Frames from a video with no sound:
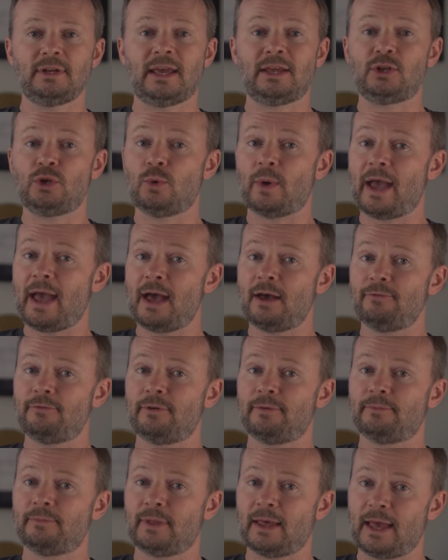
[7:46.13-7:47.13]
and you have
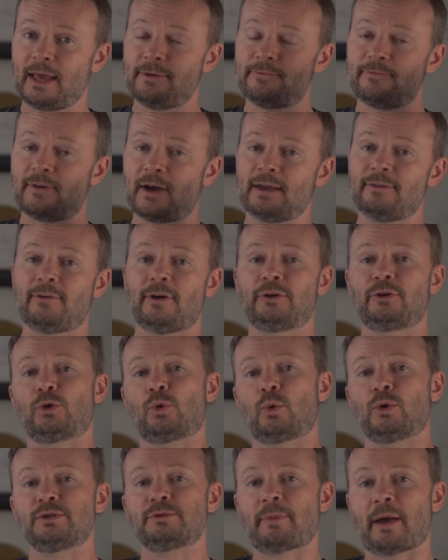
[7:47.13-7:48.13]
a 500
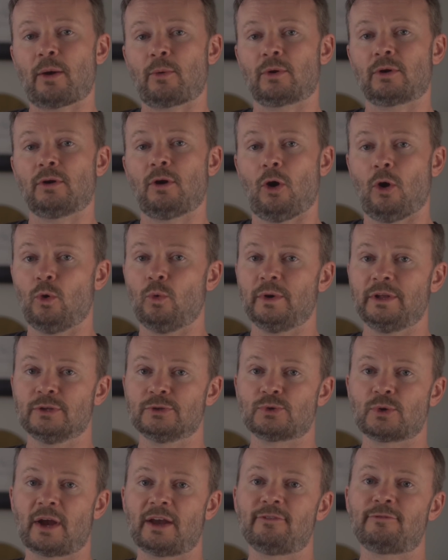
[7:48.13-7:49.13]
horsepower all-wheel
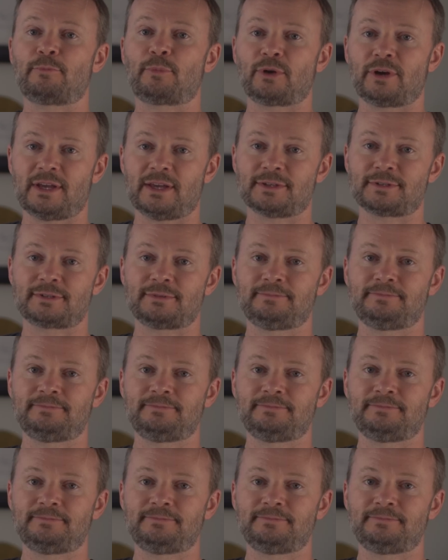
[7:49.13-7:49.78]
drive Prius.